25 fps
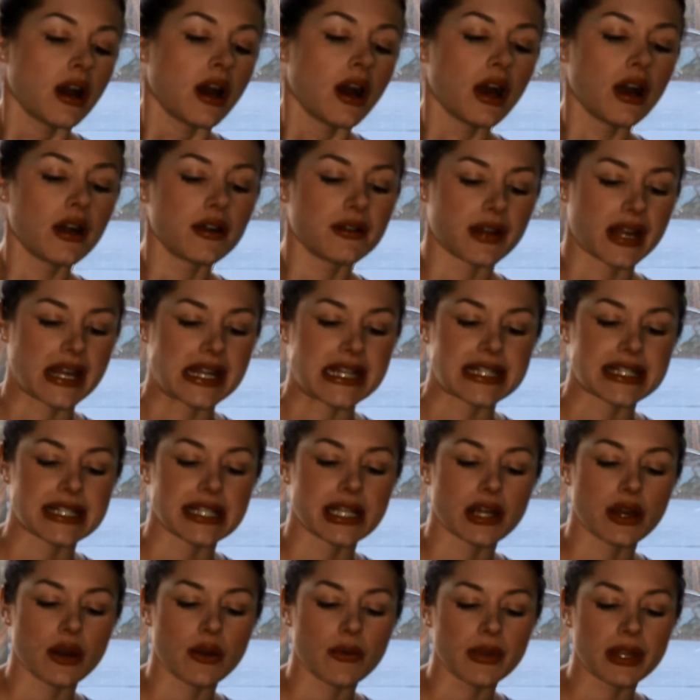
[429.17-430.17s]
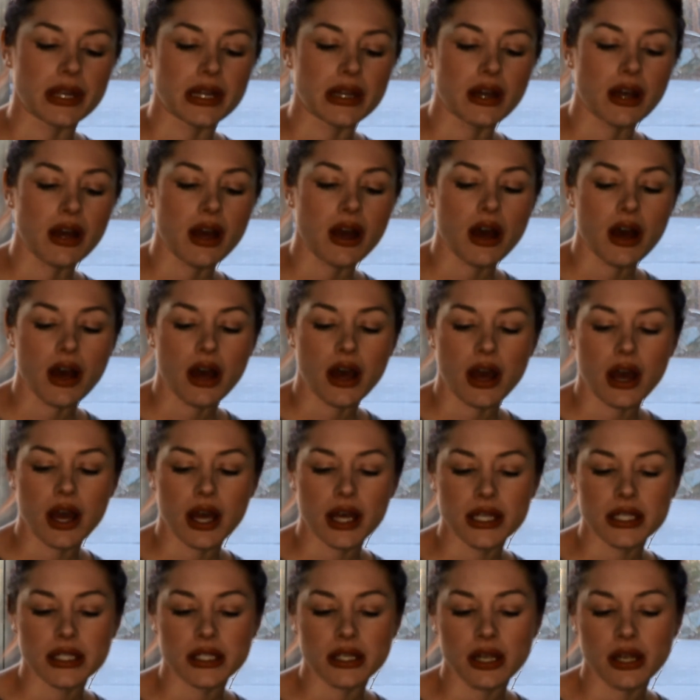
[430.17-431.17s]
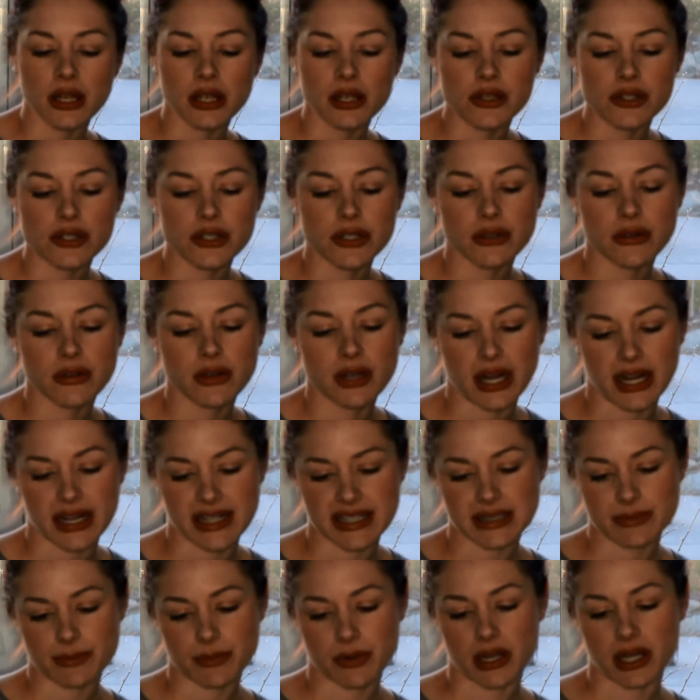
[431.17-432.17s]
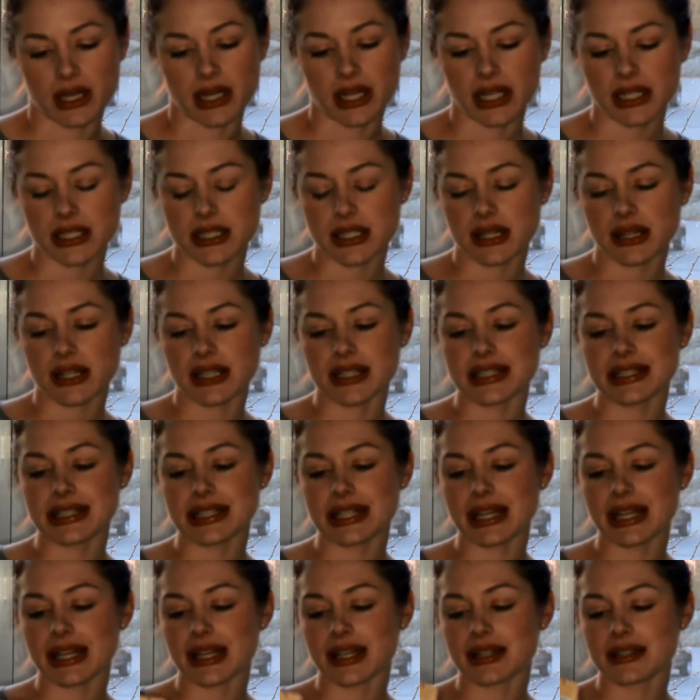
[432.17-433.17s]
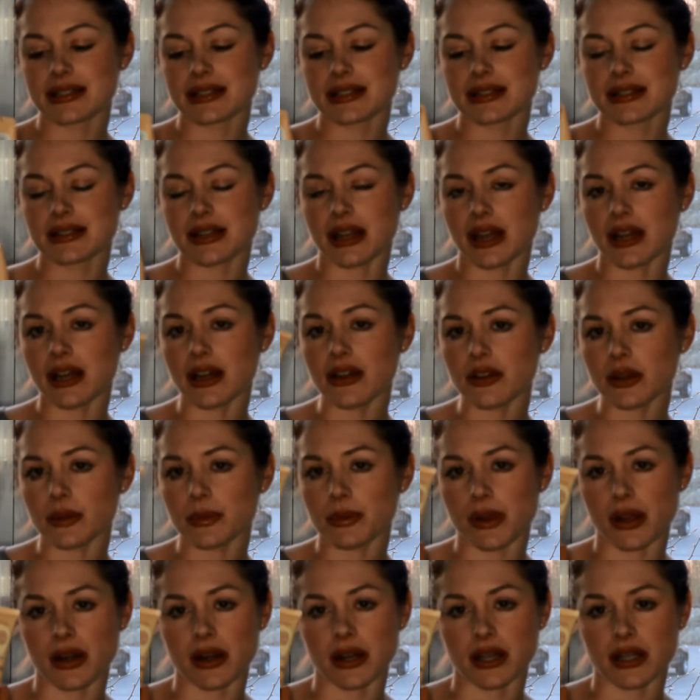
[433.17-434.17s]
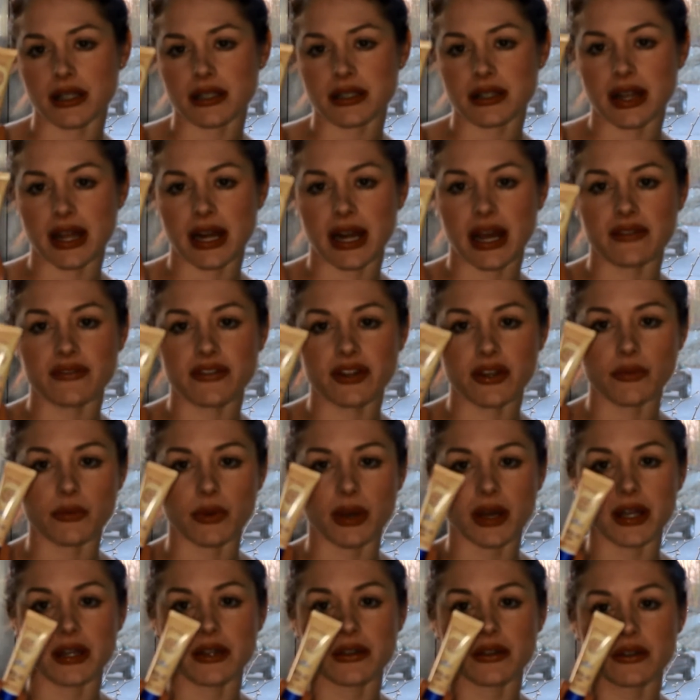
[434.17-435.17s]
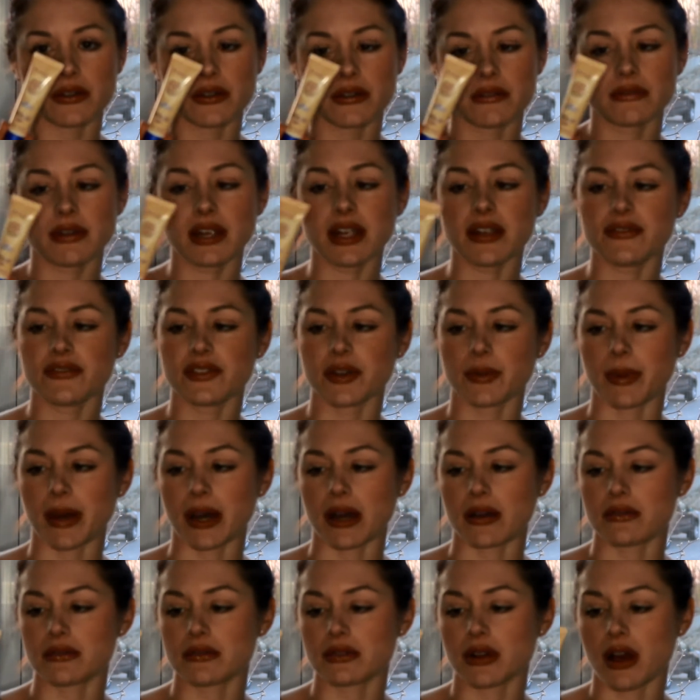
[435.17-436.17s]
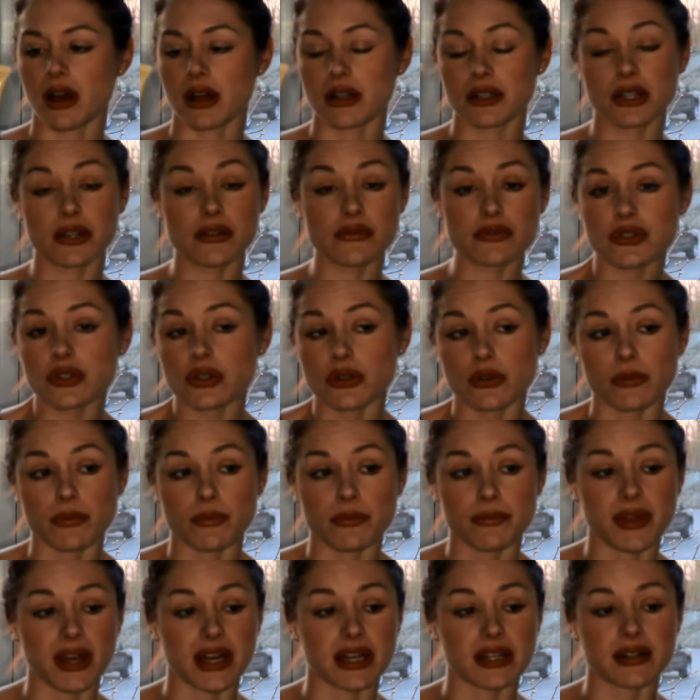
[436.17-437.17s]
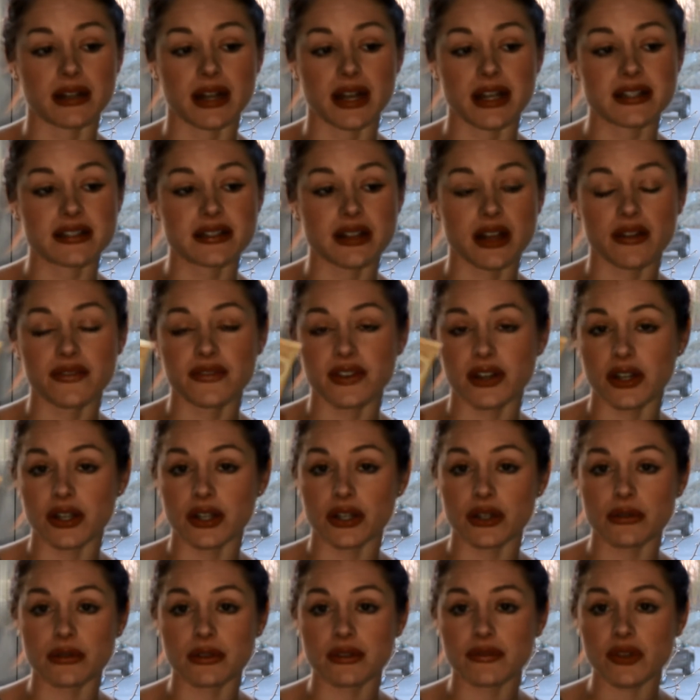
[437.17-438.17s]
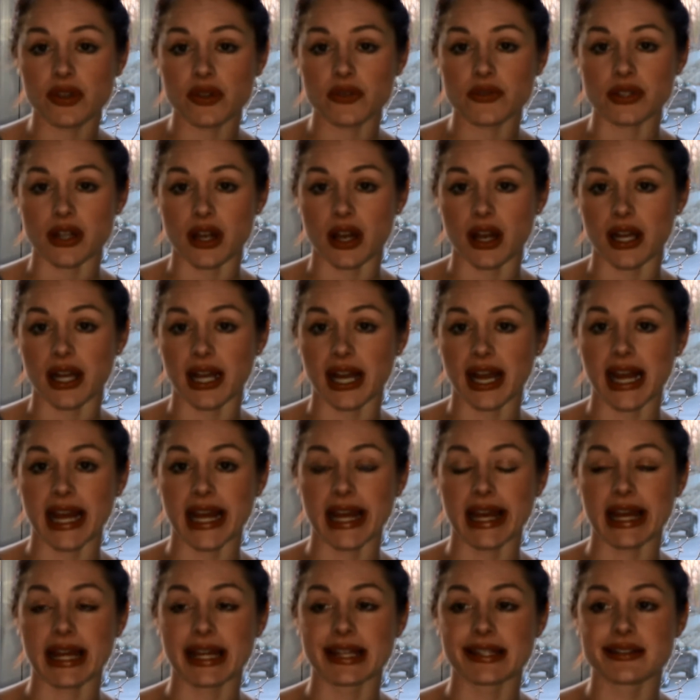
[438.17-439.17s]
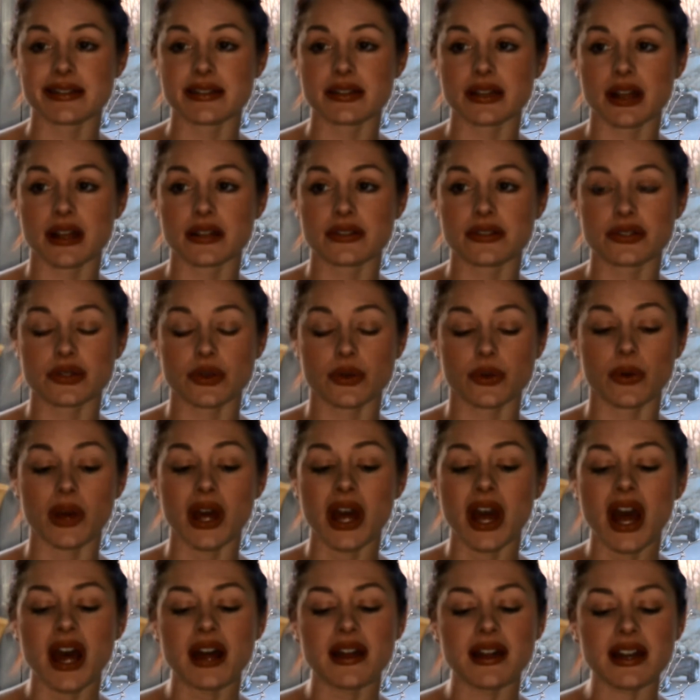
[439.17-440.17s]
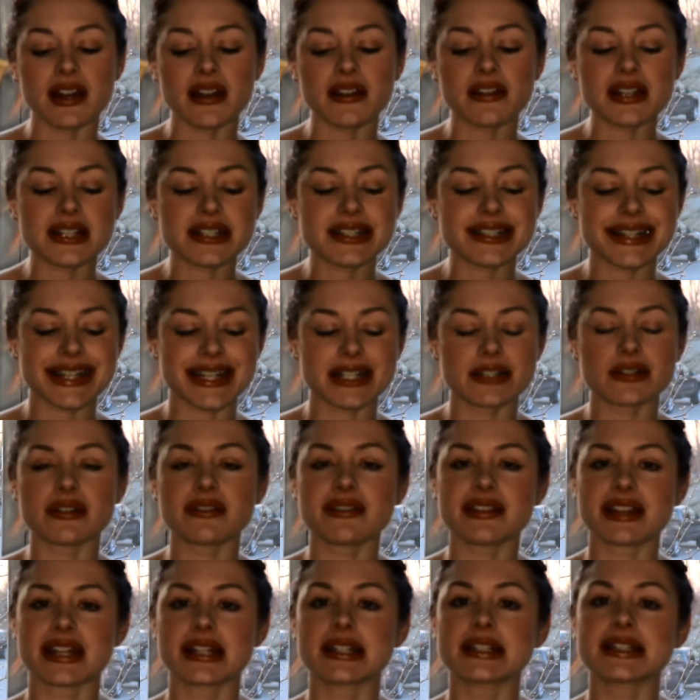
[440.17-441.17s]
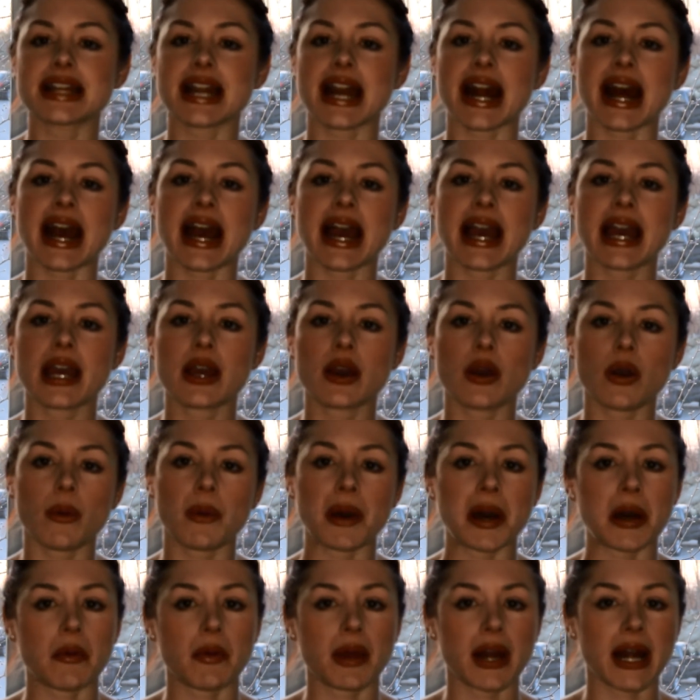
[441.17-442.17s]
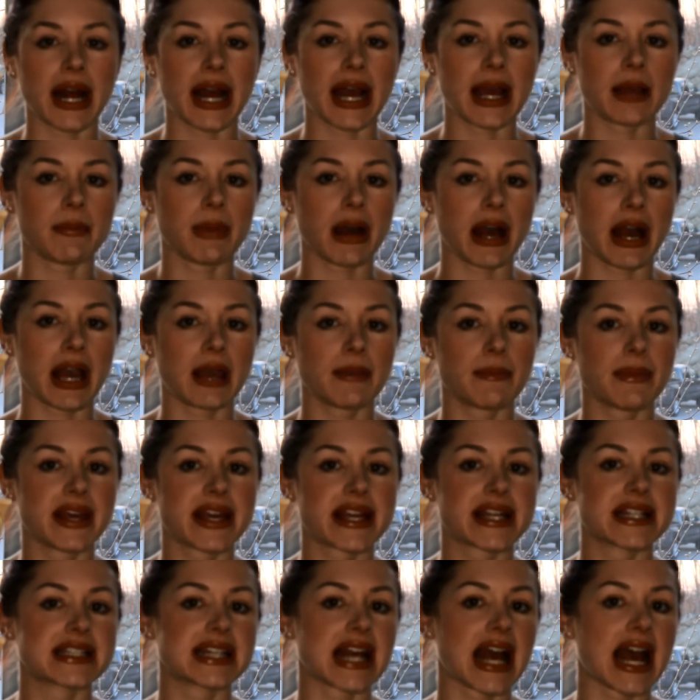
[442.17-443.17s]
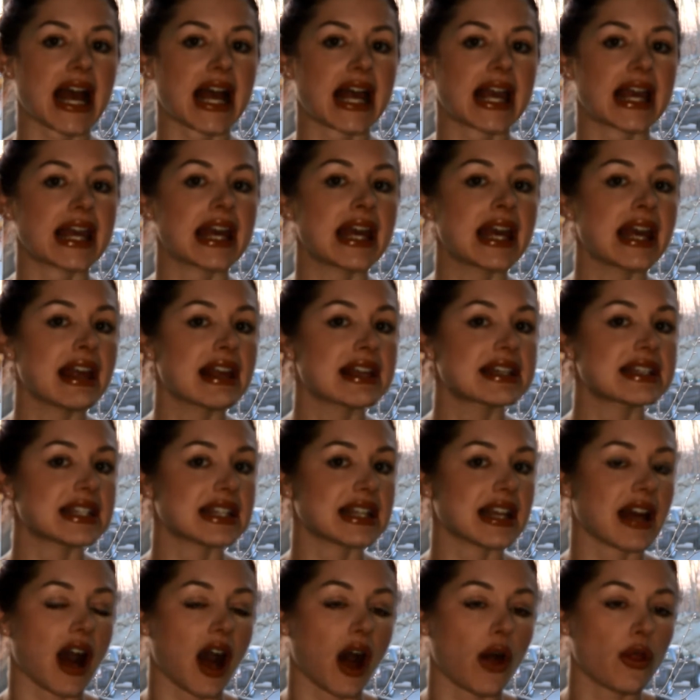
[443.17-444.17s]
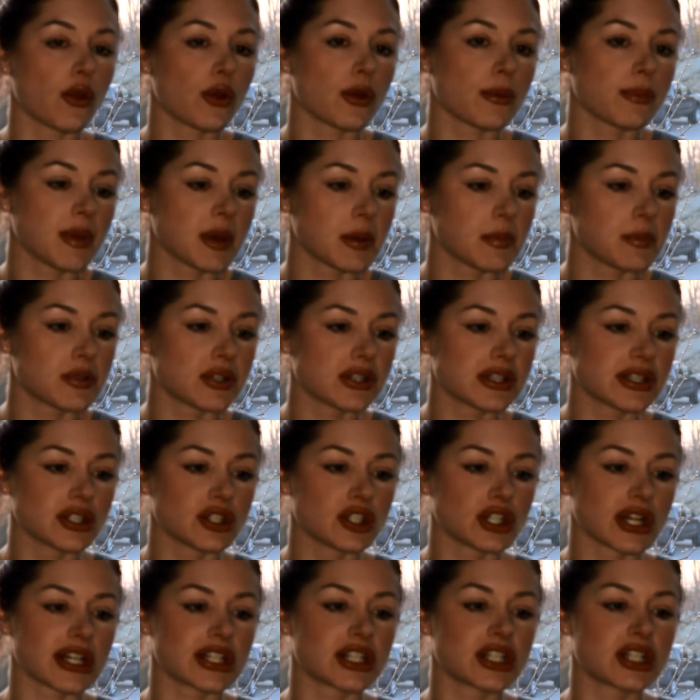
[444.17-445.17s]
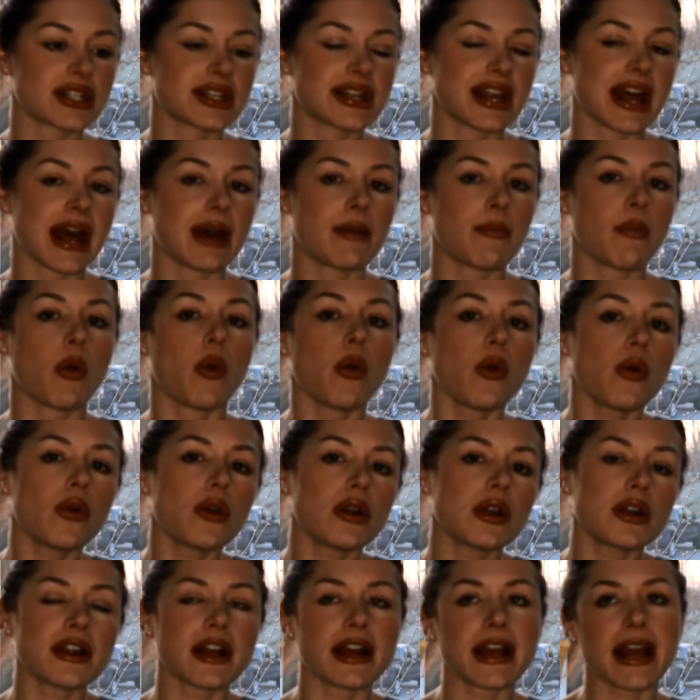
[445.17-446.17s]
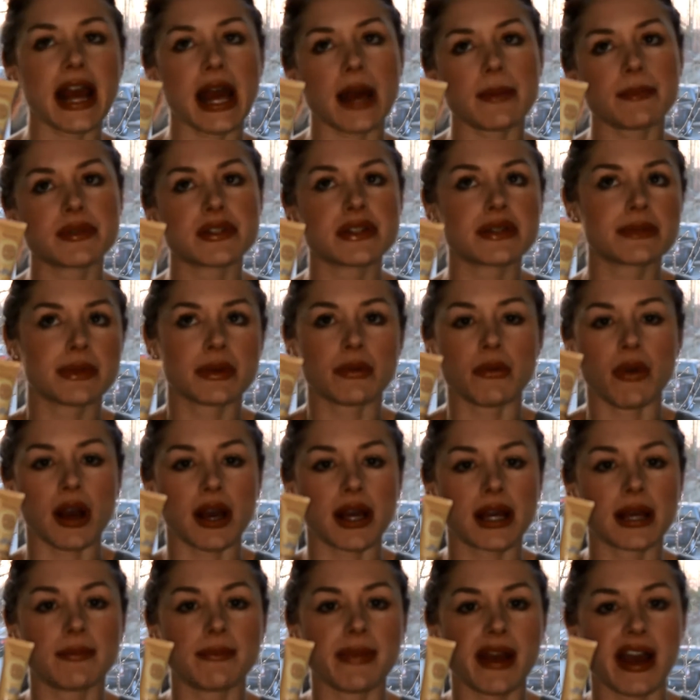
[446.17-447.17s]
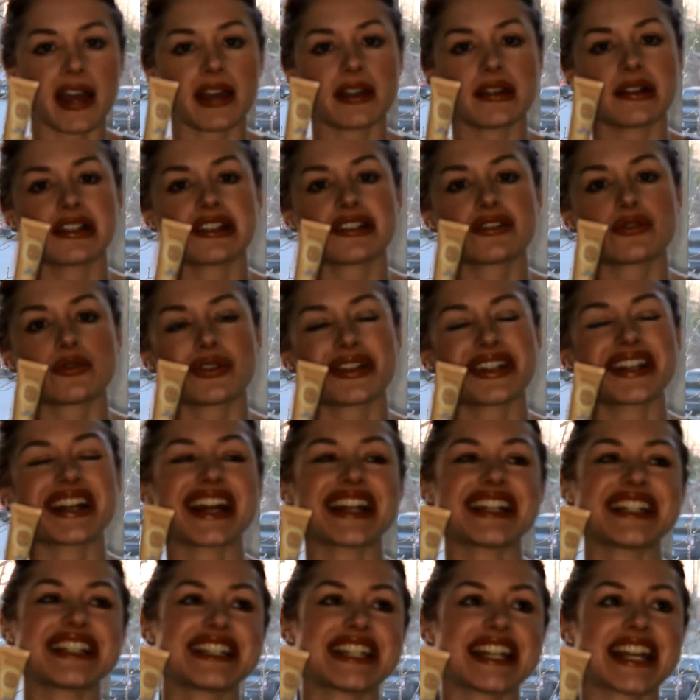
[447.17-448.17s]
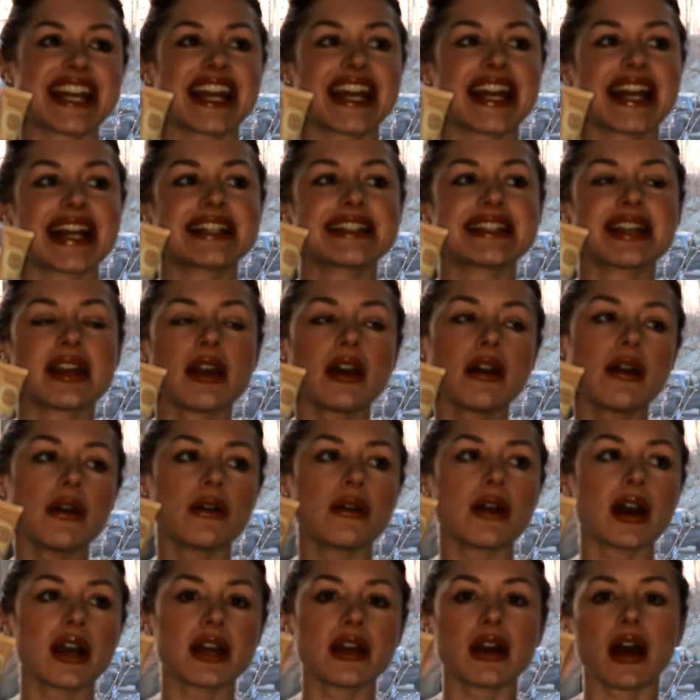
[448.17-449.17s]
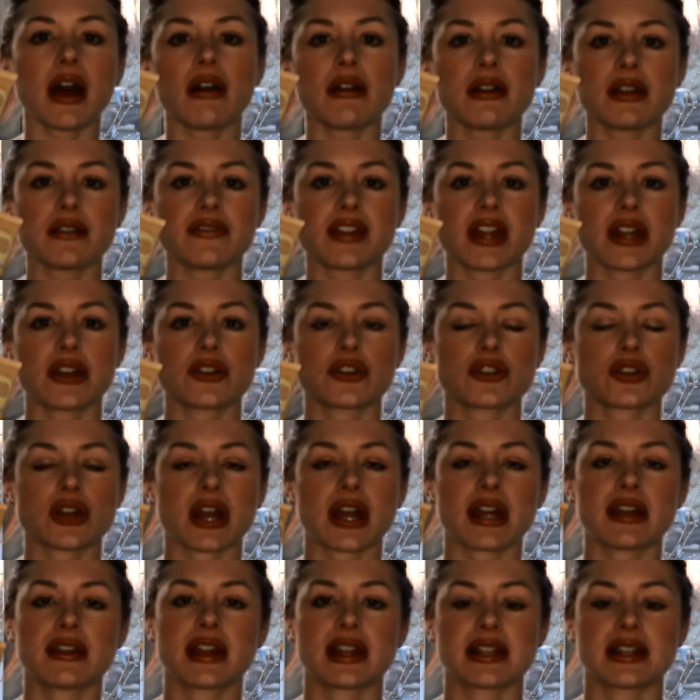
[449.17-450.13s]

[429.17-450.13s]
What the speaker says: All right, going on to the next product. This is another product that everyone raved about on YouTube that I saw very good reviews on. And so a lot of these things are things that I go out and I buy because I see other people suggest them, or I happen to be walking by in the store and I see it and I say, oh, I'll give that a try.